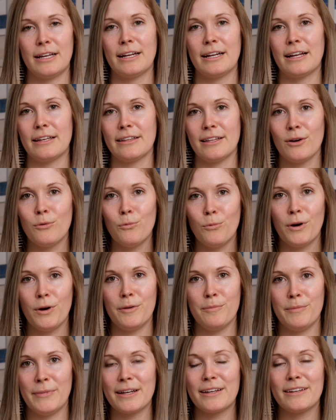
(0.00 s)
on that
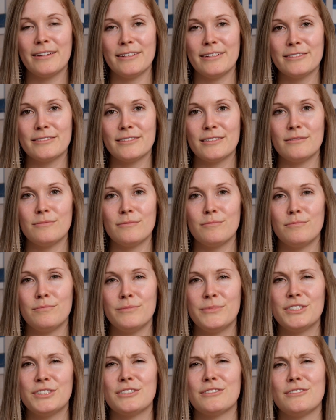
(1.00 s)
one mechanism.
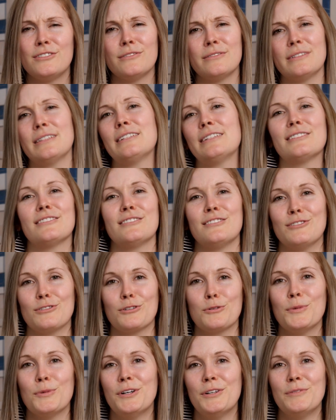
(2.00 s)
But just know that it's
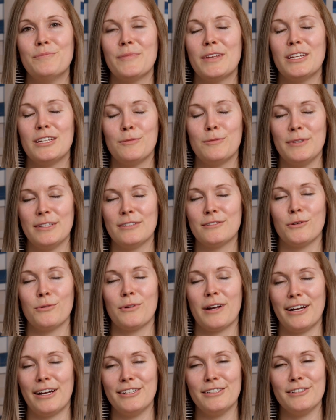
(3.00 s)
normal, and to be so
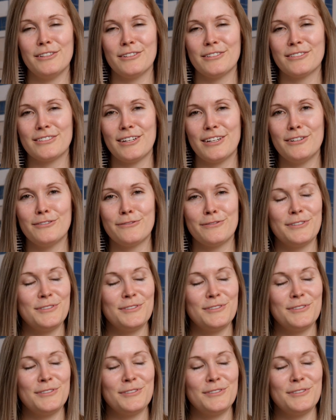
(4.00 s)
kind to yourself.